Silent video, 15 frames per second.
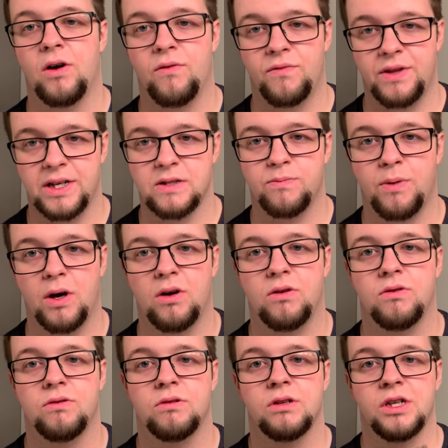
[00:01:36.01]
of this
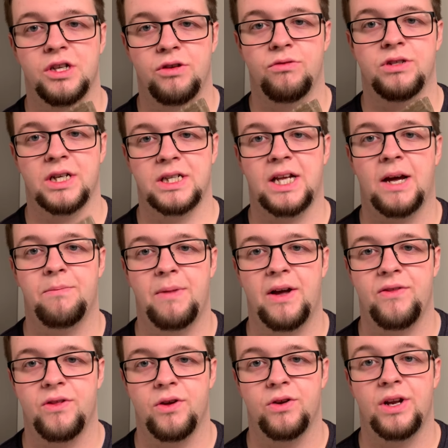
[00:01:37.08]
bowl using that
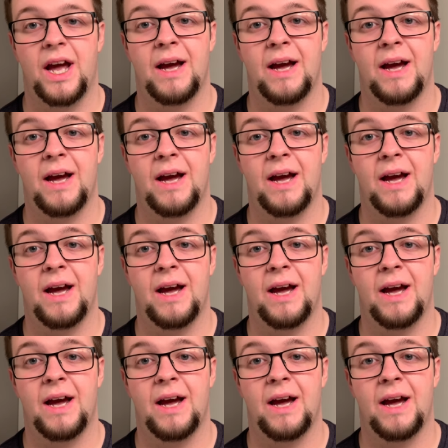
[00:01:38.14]
method,